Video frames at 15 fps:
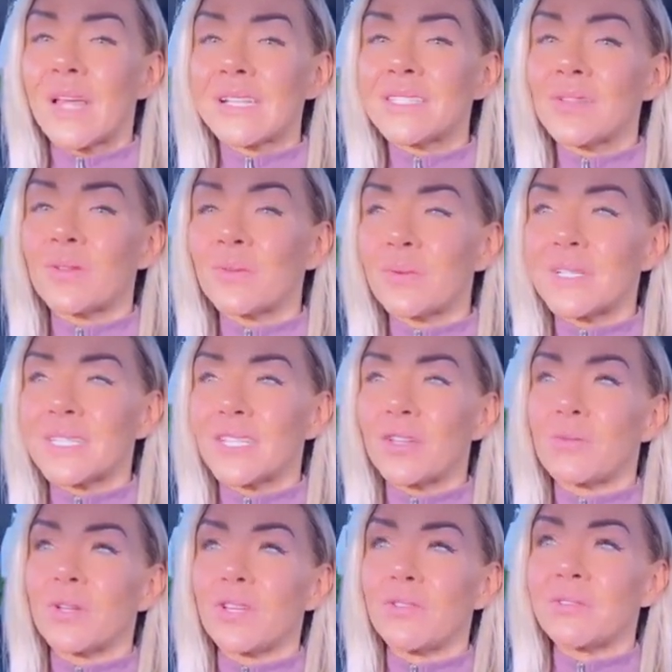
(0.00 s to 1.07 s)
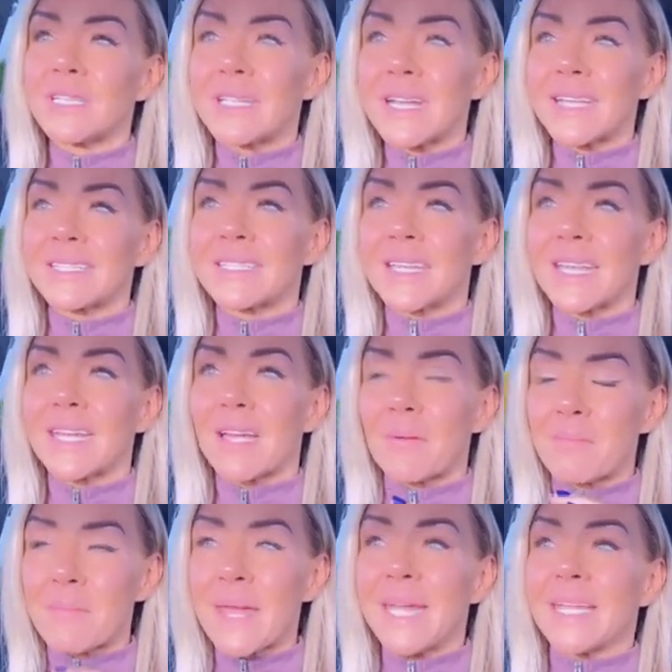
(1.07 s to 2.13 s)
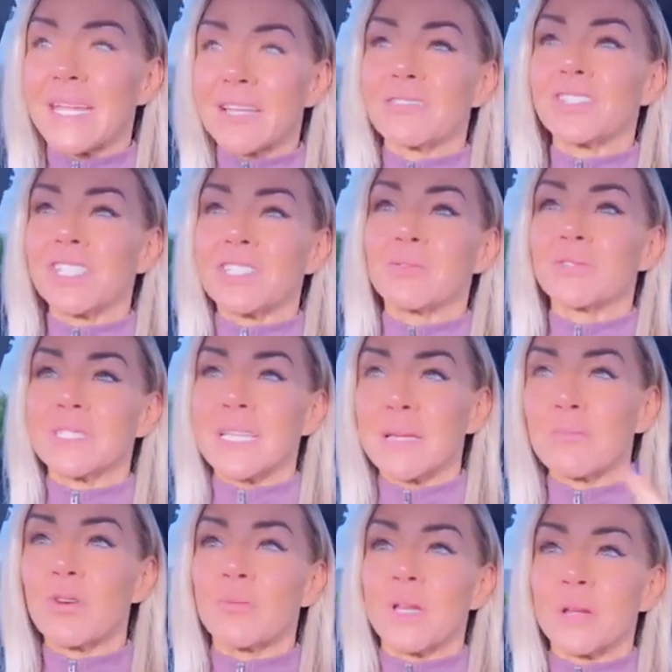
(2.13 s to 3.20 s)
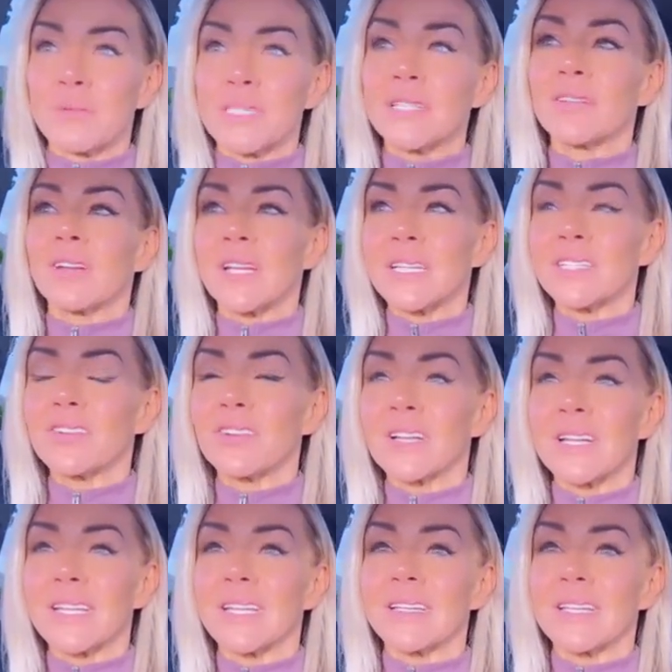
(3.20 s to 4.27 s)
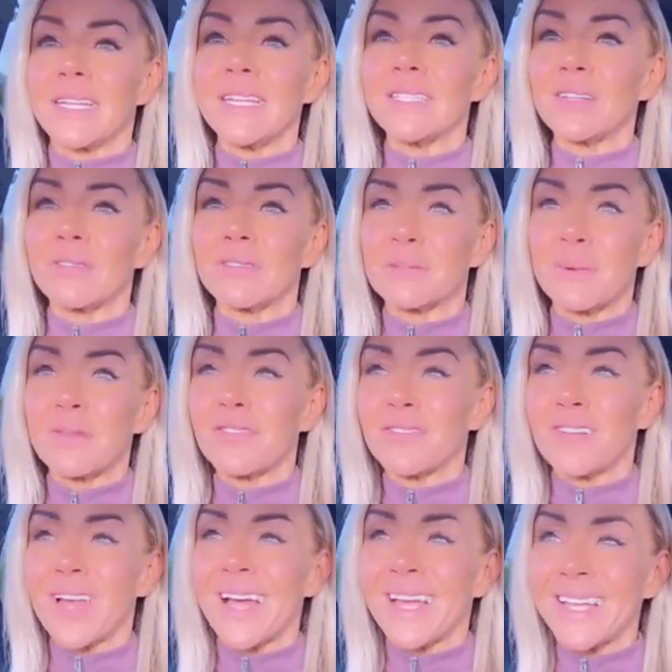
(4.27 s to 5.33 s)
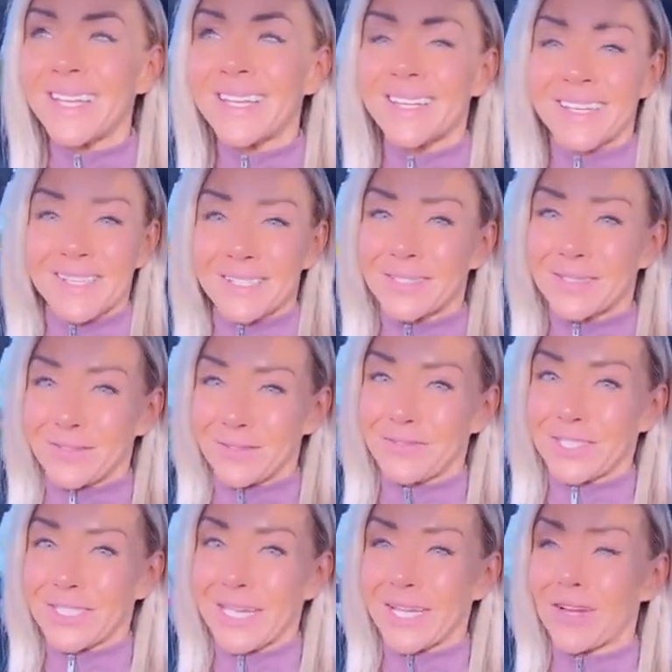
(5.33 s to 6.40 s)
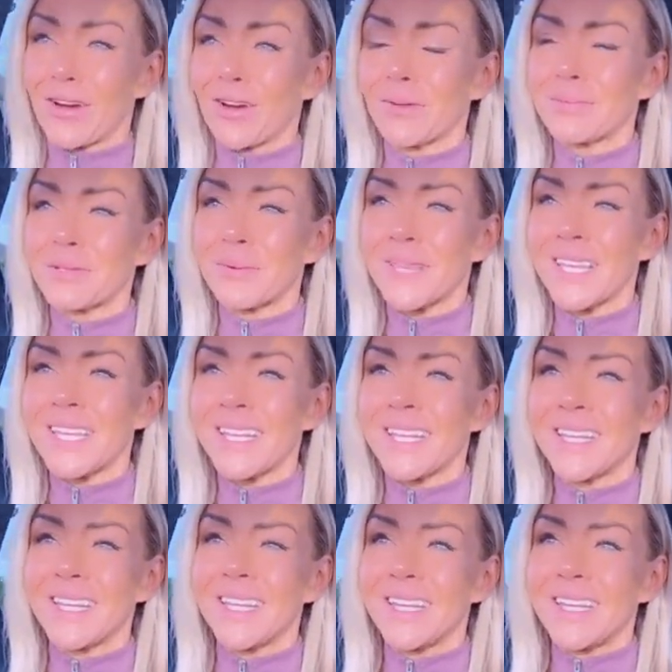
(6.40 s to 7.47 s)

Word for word: that's the only reason you would use it as like a main energy source in that moment. It would start getting turned into ketones. But if you're not, because you just ate carbs with it,